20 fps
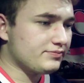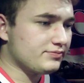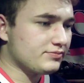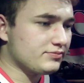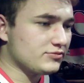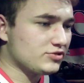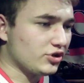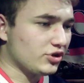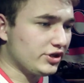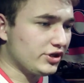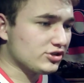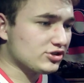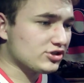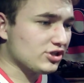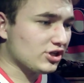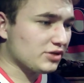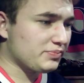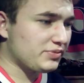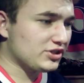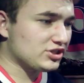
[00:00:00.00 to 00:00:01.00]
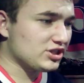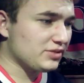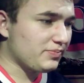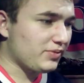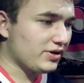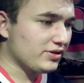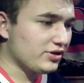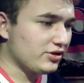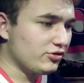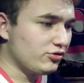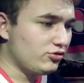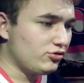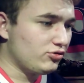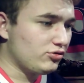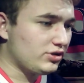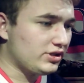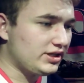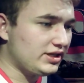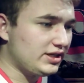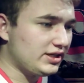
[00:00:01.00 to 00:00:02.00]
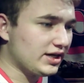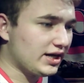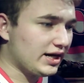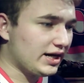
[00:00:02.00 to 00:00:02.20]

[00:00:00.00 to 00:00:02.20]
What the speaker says: So here's Clark Bishop on the newly...